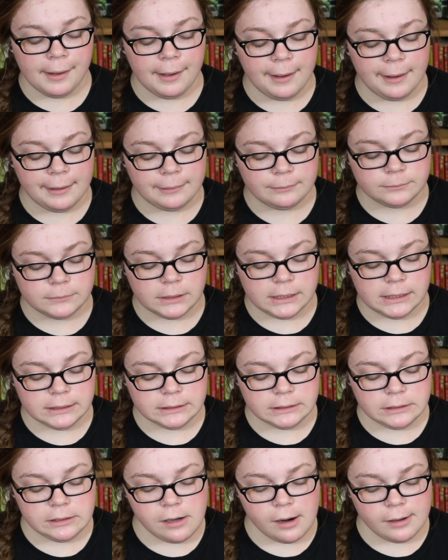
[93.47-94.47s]

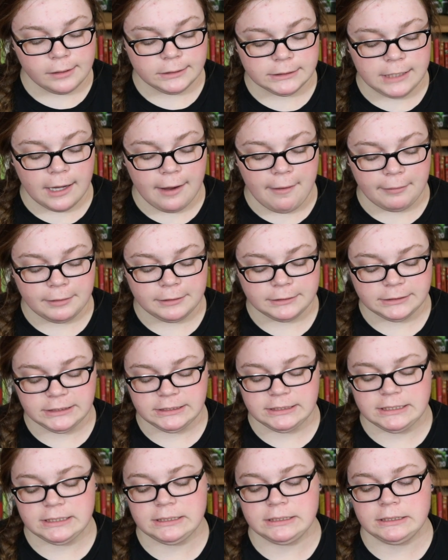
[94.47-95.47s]
And yeah,
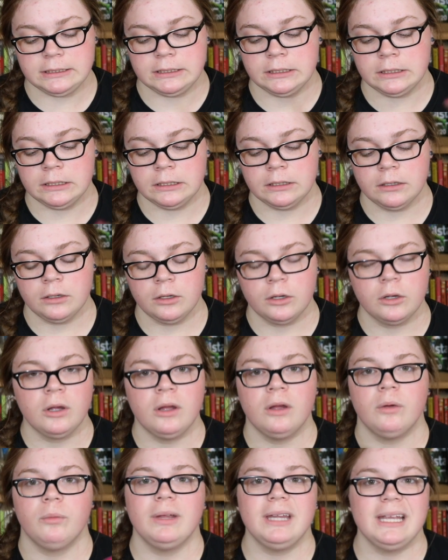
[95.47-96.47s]
it's
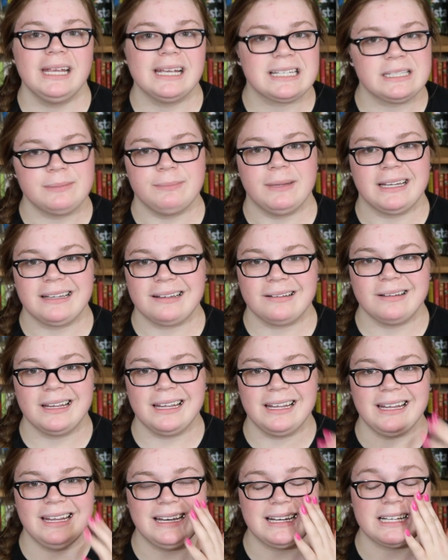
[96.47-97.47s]
really
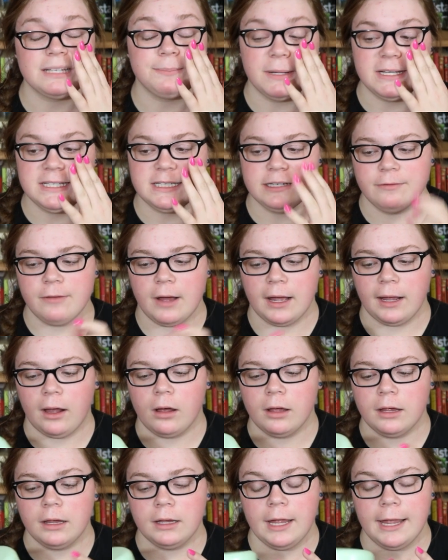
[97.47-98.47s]
inexpensive. I
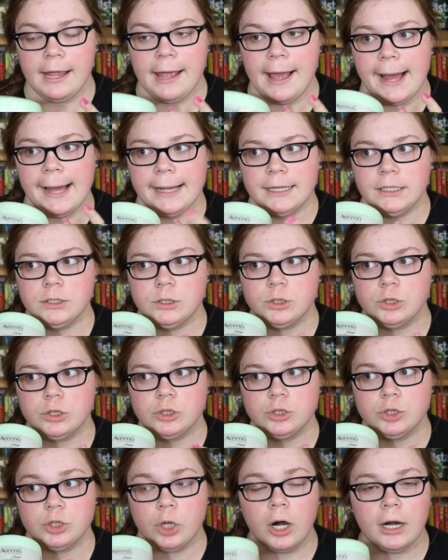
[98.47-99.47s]
got it at
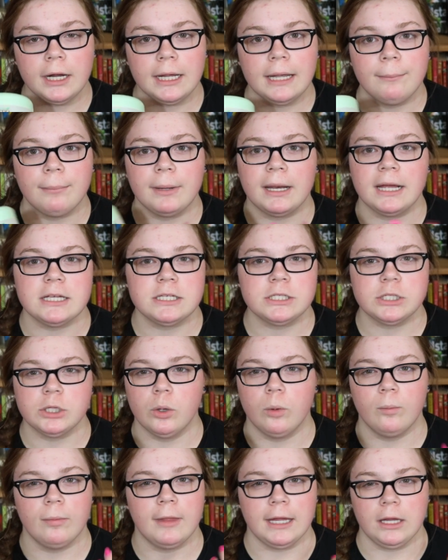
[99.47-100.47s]
Target, but I
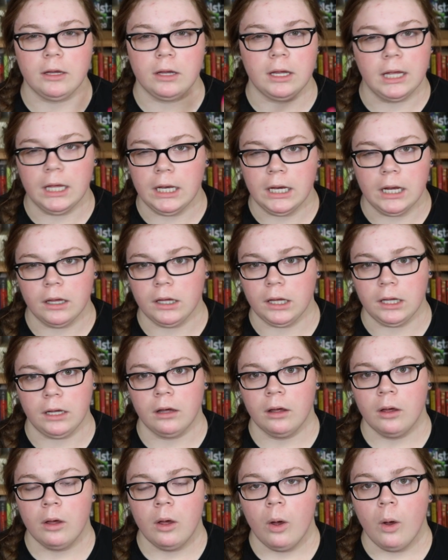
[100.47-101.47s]
assume that you can get it at like
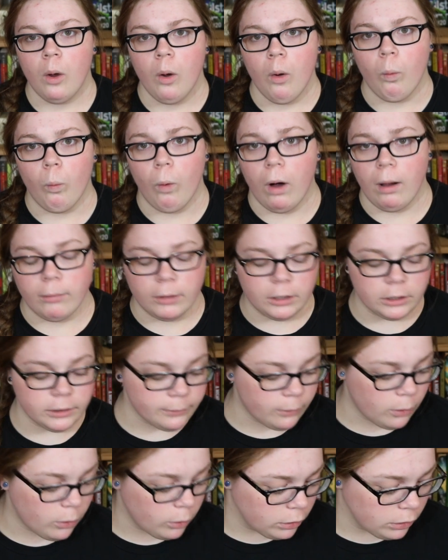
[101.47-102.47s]
Walmart
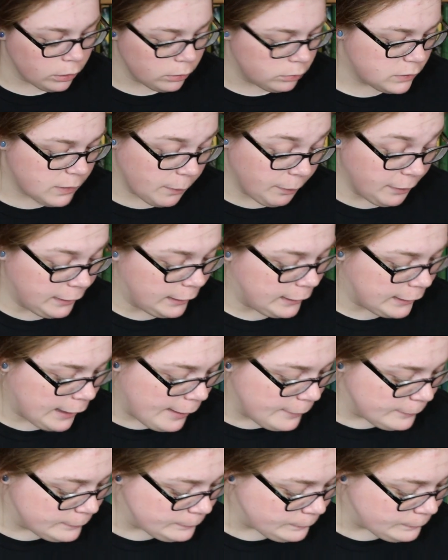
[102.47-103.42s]
or something like that.